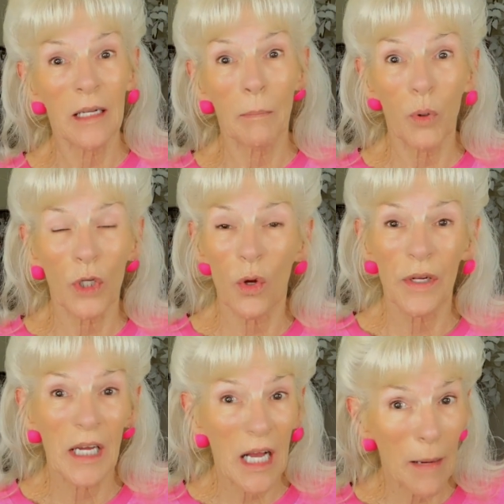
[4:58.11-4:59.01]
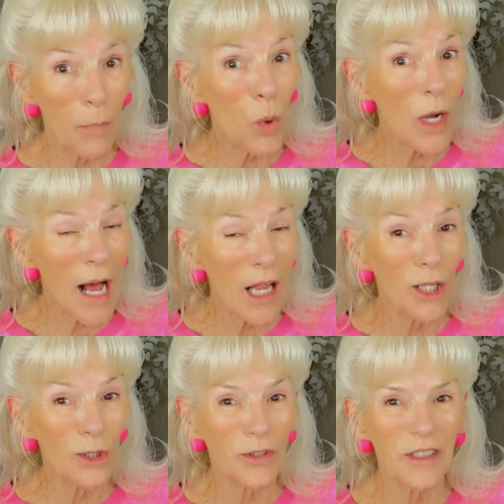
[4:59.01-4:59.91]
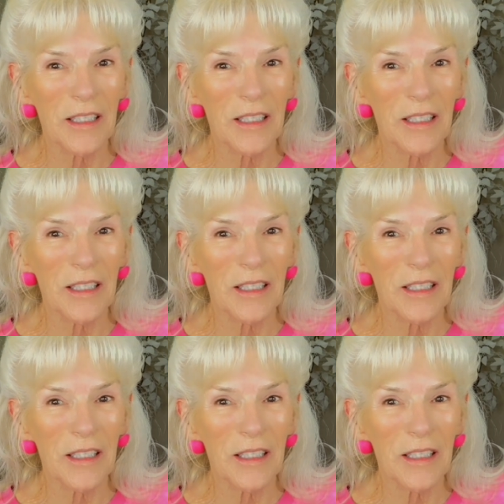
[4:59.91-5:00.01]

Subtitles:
to put on a couple colors